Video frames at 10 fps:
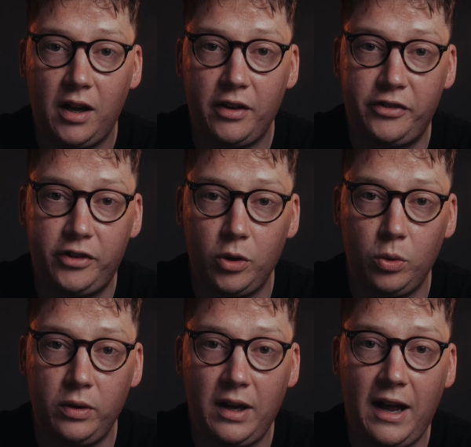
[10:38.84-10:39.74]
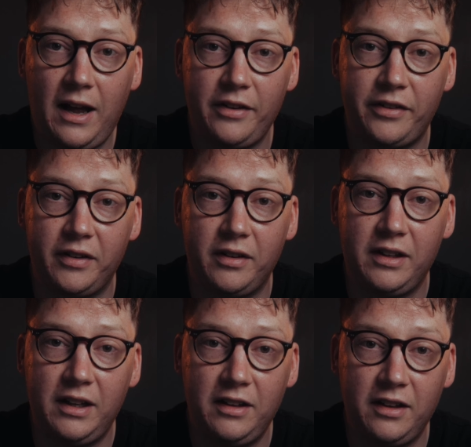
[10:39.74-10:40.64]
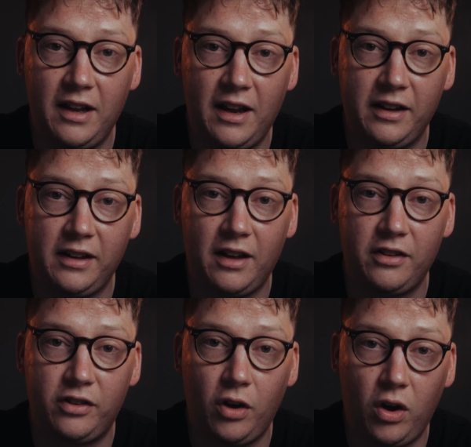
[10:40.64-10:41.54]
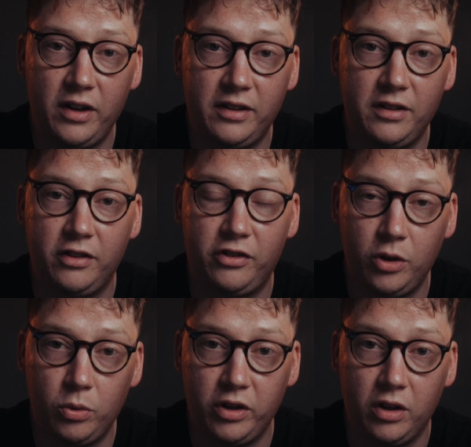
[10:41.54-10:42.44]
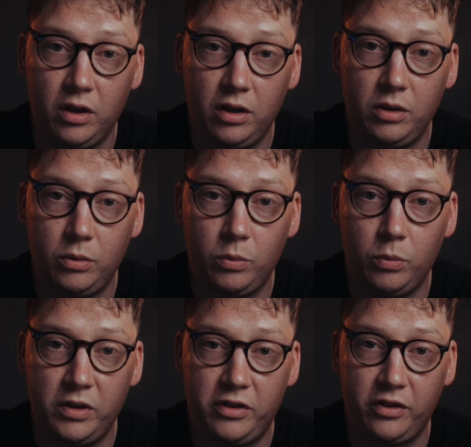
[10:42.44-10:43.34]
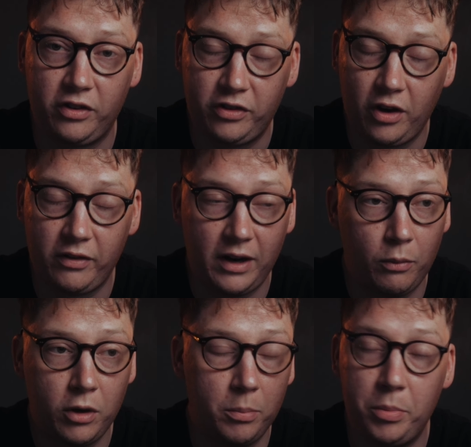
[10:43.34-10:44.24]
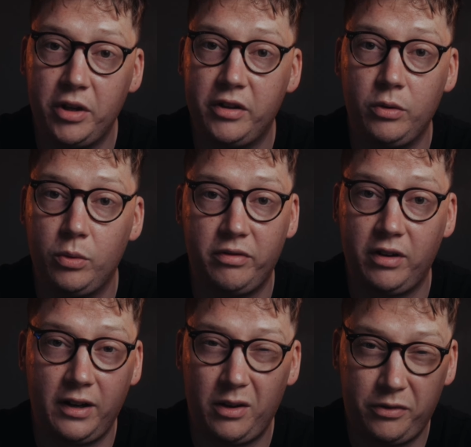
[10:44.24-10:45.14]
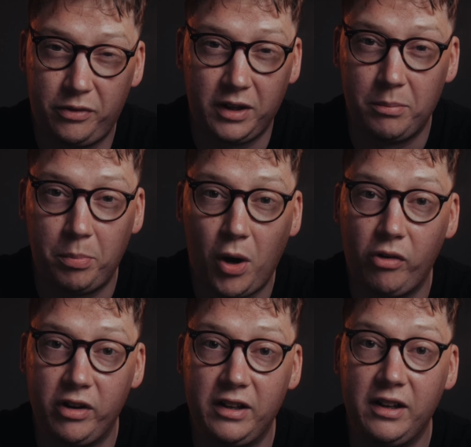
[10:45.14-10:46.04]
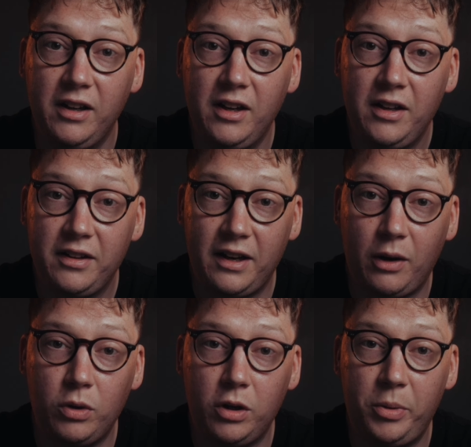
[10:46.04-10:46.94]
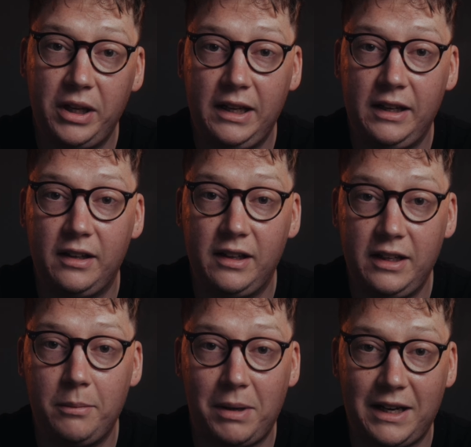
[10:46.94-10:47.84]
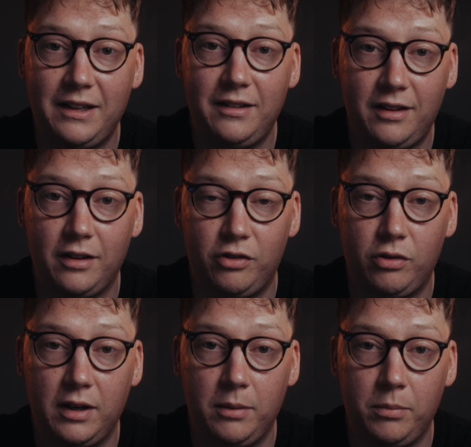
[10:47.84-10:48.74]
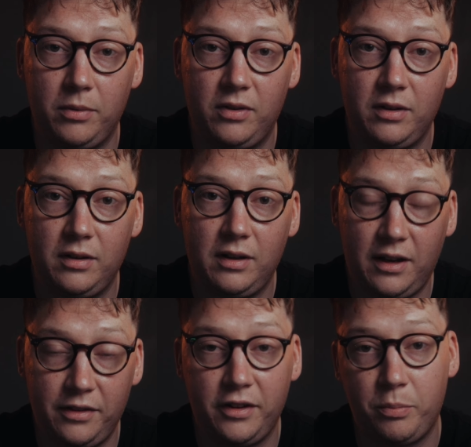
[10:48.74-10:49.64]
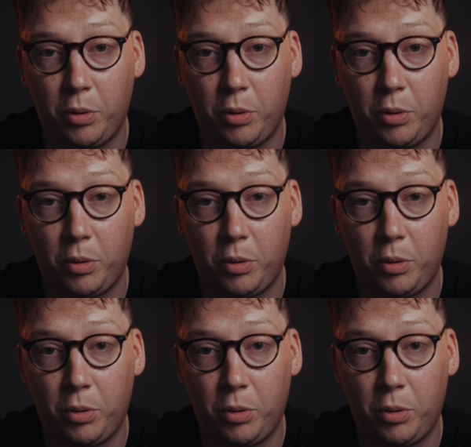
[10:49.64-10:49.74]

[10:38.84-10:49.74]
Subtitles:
As soon as the internet gets sorted in the studio, which is a story I won't burden you with right now, it's frigging boring, isn't it? Then I will be leaning back into the streams and this